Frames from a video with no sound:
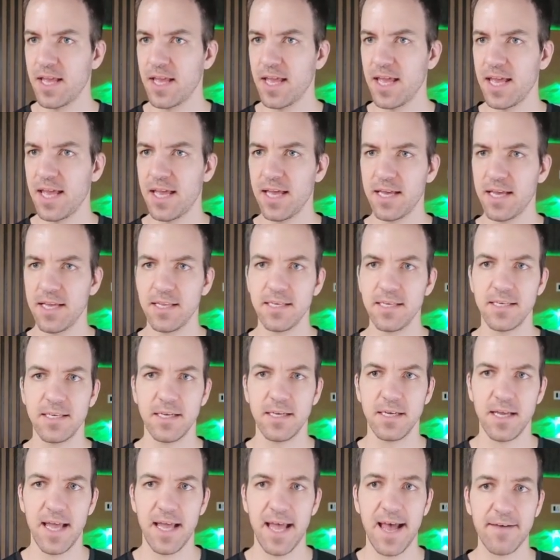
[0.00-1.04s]
And
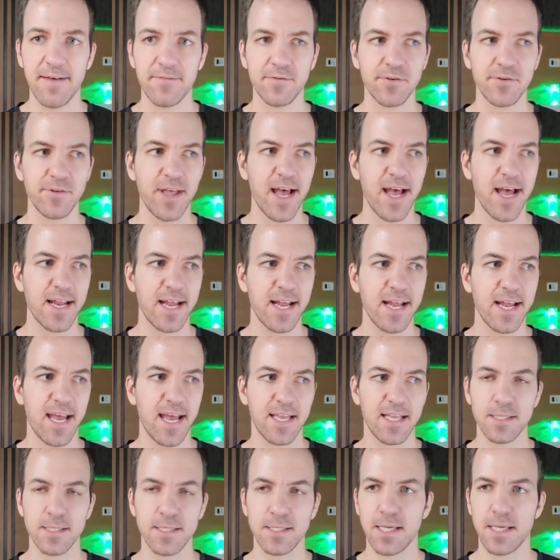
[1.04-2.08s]
after that, I
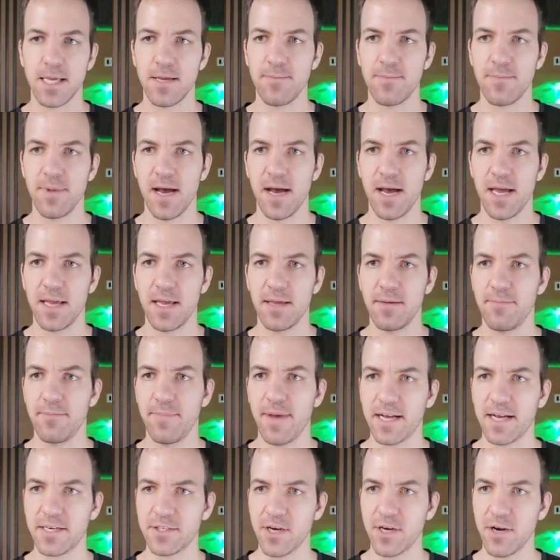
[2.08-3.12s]
can say my
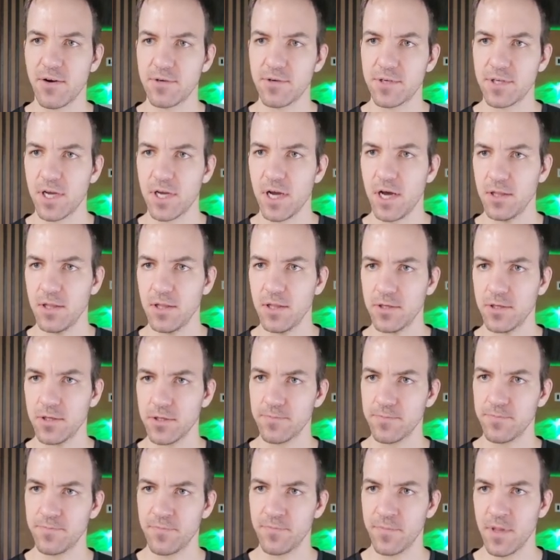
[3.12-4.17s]
background
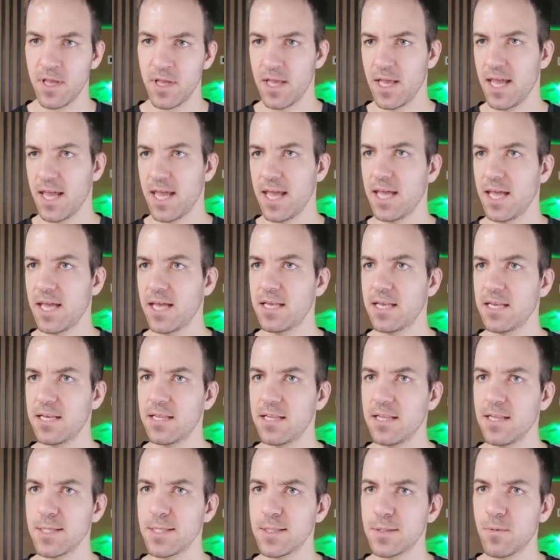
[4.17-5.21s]
color. And
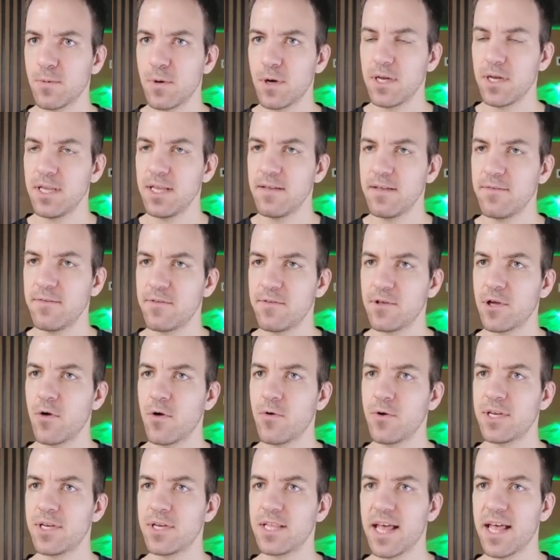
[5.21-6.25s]
this one, if you go
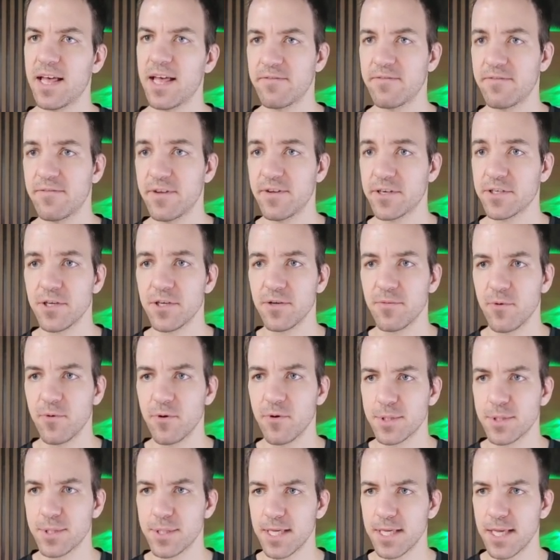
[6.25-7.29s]
into that
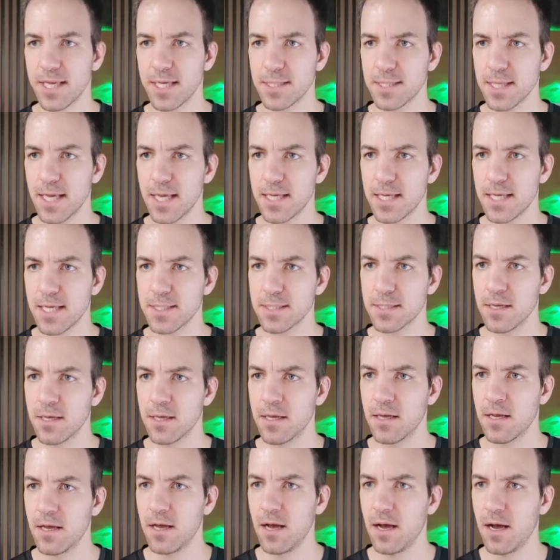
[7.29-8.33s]
variables CSS,
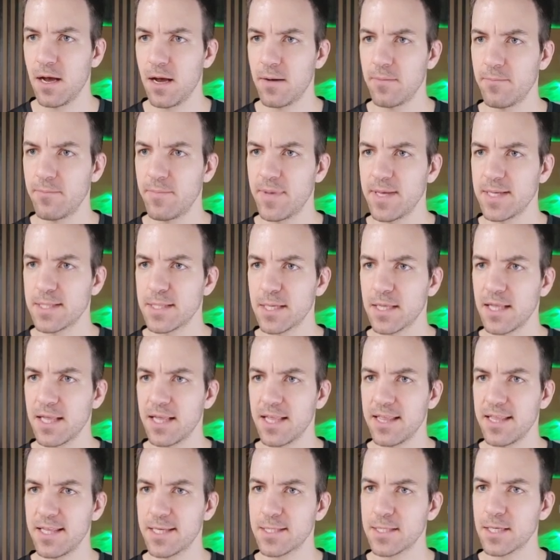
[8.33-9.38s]
basically
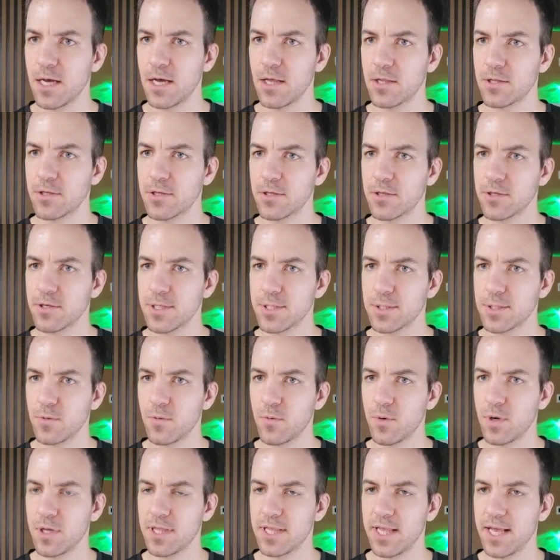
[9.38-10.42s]
this color is the
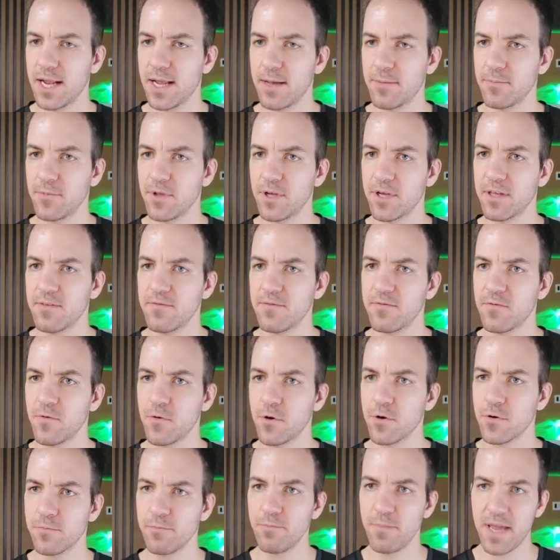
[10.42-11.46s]
one that I'm looking
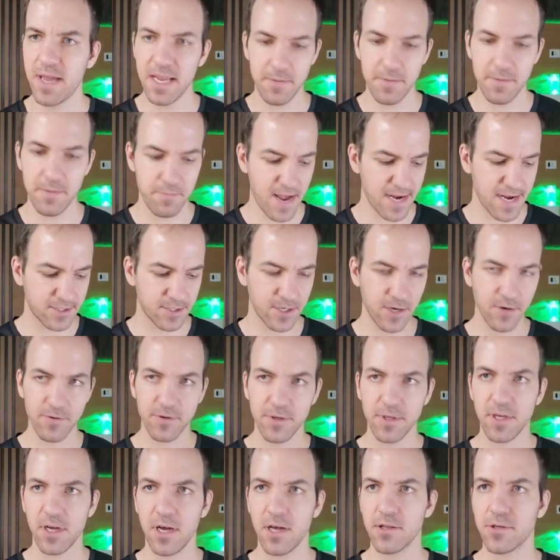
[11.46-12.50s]
for, main background
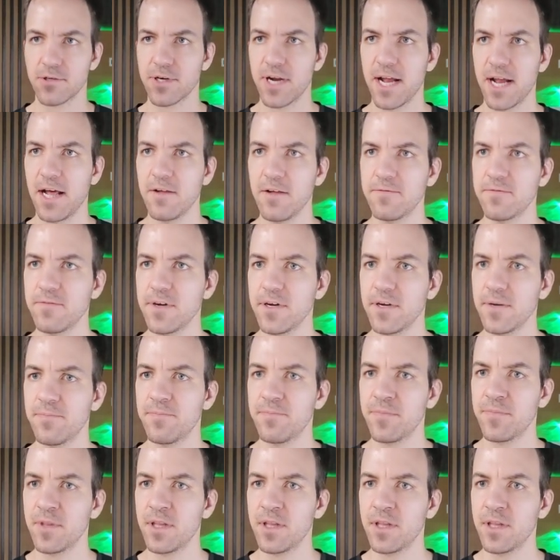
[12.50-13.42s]
color alpha.